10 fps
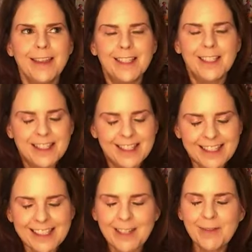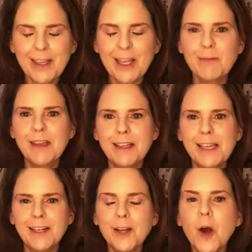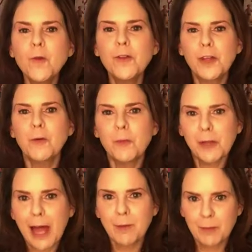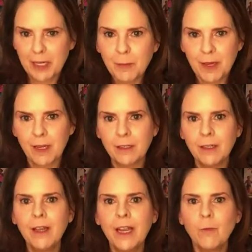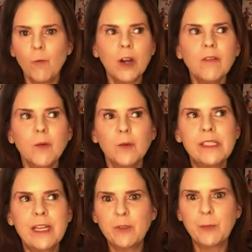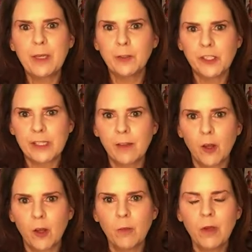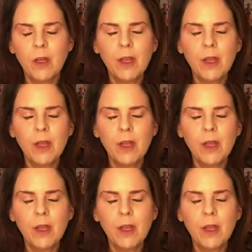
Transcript: at the, the tv because i know that there were black minutemen and one of them was named peter salem